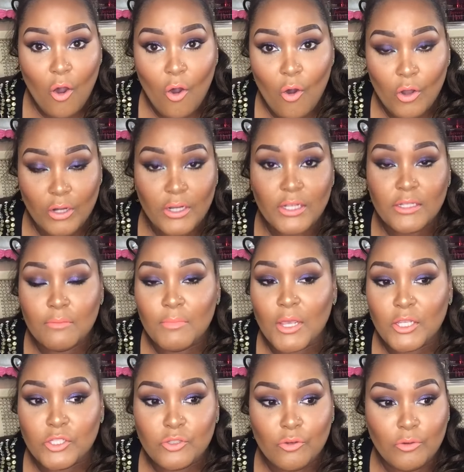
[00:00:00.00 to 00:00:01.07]
all of that, to
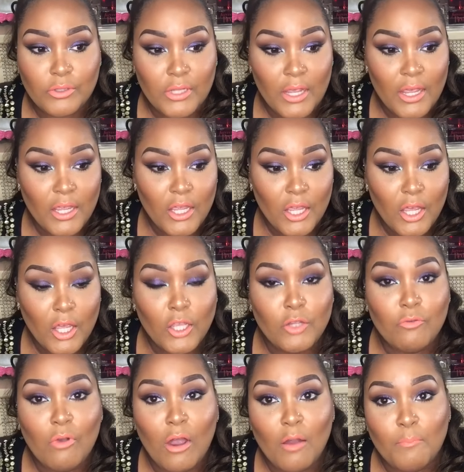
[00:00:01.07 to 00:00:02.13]
make sure that
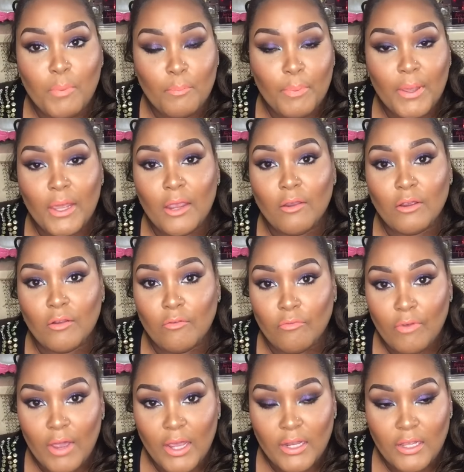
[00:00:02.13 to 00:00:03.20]
you are prepared and
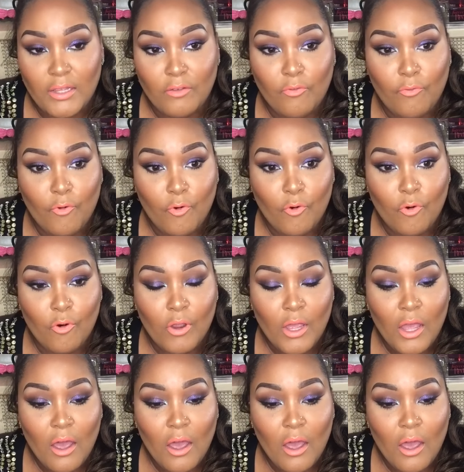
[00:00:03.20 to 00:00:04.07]
ready for